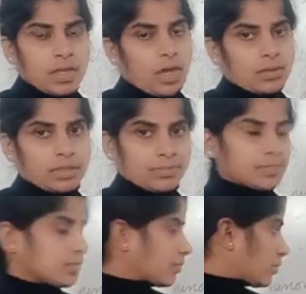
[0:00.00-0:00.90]
Okay.
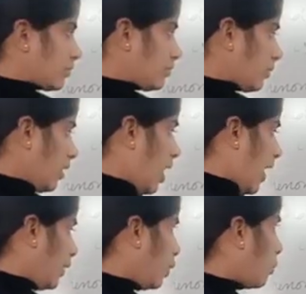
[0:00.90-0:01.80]

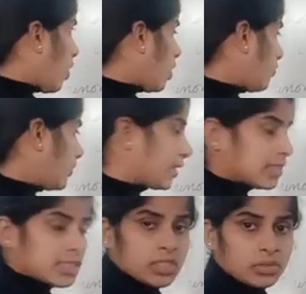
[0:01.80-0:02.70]
I hope all of you
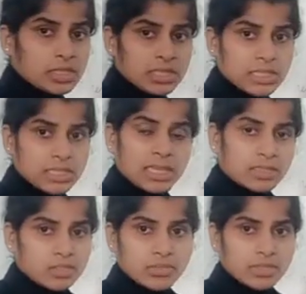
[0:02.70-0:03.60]
understood this
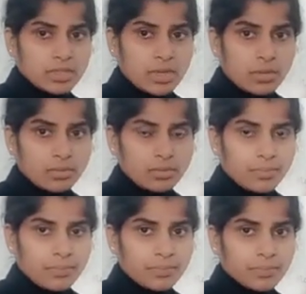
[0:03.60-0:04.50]
electricity
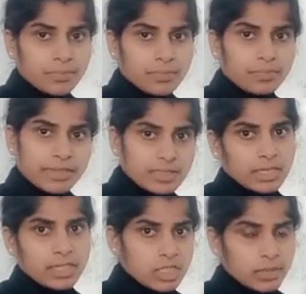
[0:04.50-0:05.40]
now. Once
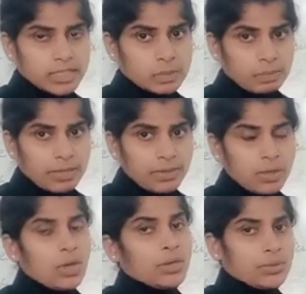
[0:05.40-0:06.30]
again, to
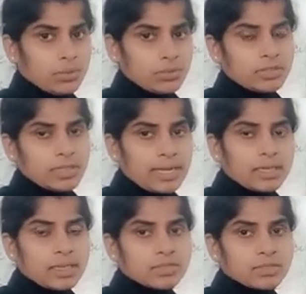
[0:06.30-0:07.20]
explain, you know knows
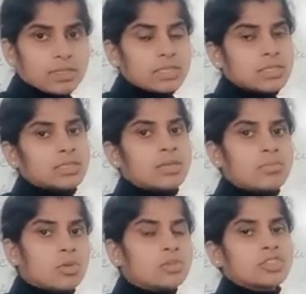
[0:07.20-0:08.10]
that electricity is the
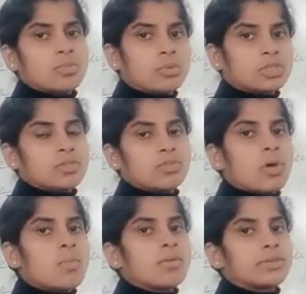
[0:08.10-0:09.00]
most important
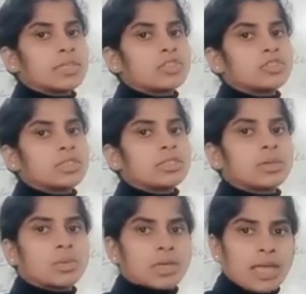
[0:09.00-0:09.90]
form of energy in
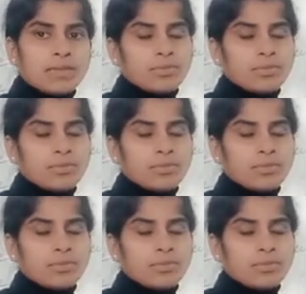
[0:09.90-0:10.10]
our life.